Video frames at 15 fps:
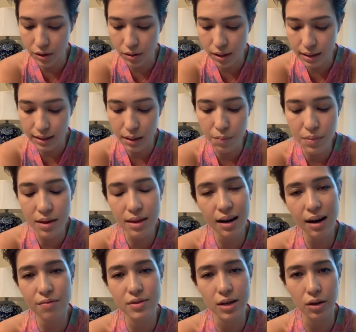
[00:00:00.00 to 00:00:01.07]
So that's something
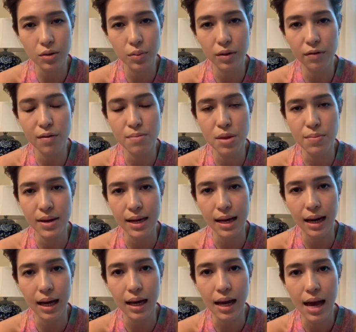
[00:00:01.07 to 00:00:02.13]
that I've dealt with from the
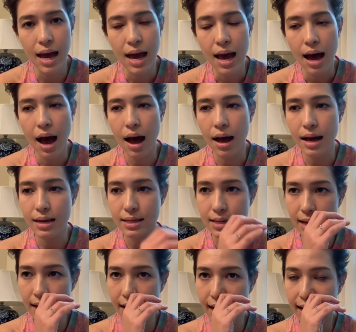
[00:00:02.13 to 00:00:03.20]
beginning.
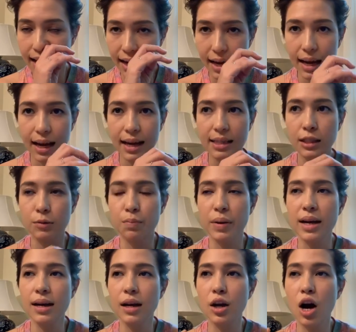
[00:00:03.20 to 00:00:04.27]
And it's
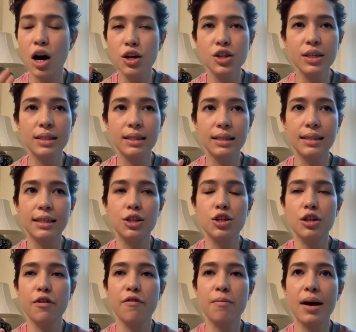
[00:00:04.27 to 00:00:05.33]
been a conscious
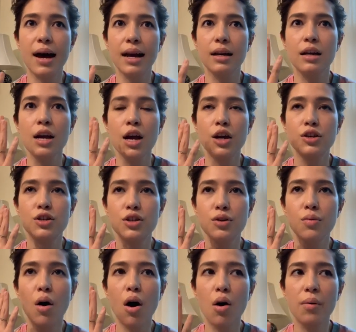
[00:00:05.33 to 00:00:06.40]
decision of mine
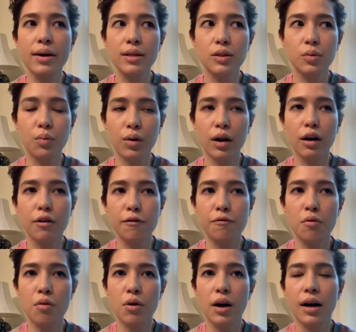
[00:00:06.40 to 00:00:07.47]
to always work
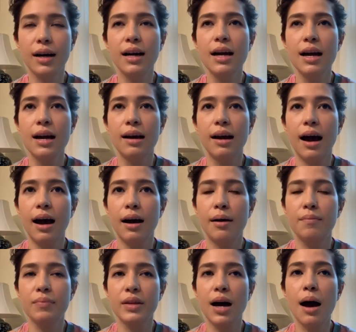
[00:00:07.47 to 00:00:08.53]
for
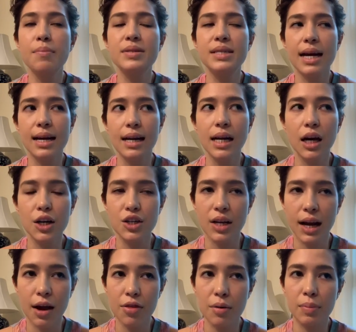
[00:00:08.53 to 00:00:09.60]
updating our
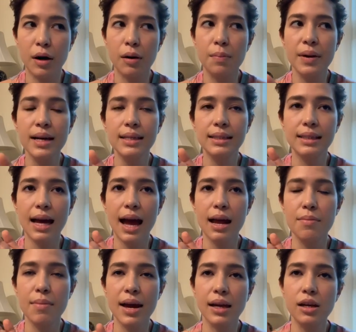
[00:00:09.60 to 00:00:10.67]
together purpose
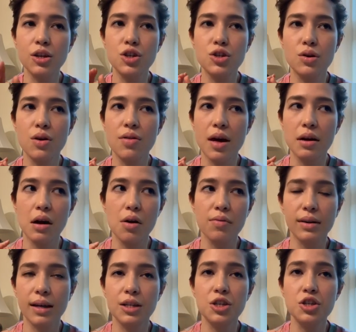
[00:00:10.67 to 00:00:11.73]
and making sure that our
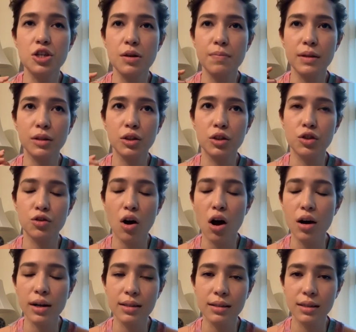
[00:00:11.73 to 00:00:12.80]
relationship is
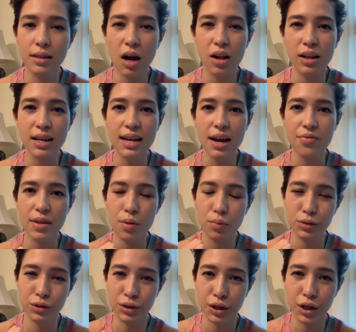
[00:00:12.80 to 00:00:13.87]
strong and solid and that
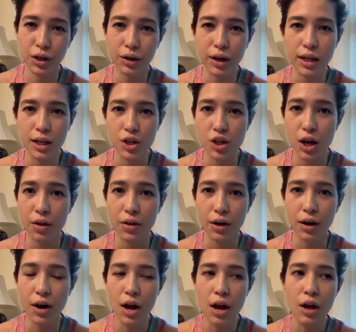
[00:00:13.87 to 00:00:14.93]
we're secure in each
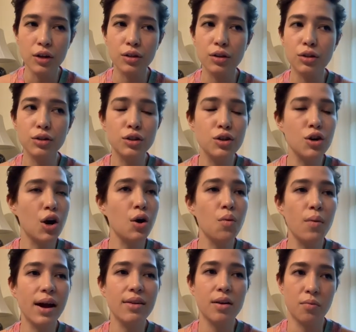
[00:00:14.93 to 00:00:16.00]
other. So there's no
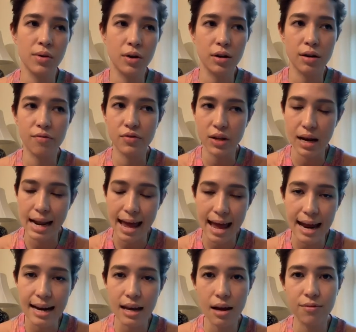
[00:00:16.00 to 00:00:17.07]
way that we could have done
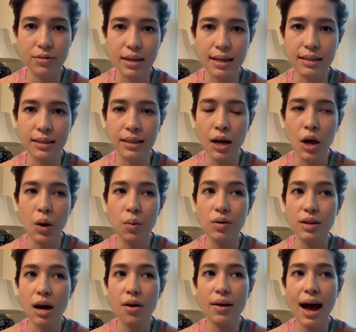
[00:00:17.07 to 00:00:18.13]
any of this
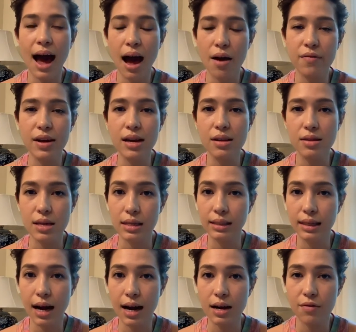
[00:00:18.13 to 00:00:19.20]
without having
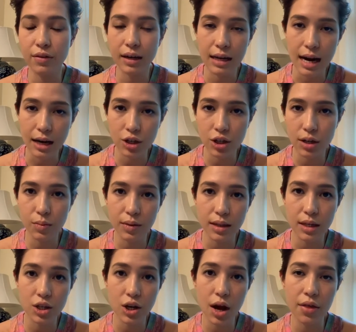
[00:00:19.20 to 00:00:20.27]
this kind of connection
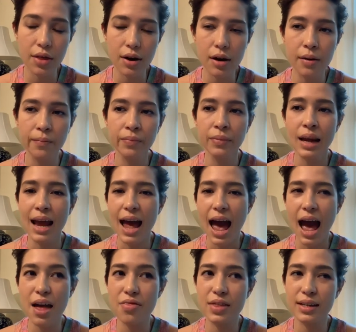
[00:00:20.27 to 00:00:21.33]
with each other
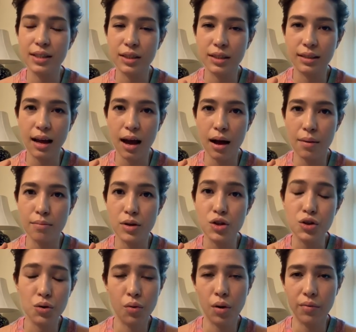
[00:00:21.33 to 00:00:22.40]
and this
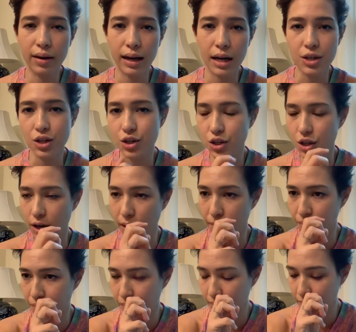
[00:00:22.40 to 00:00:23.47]
mature relationship.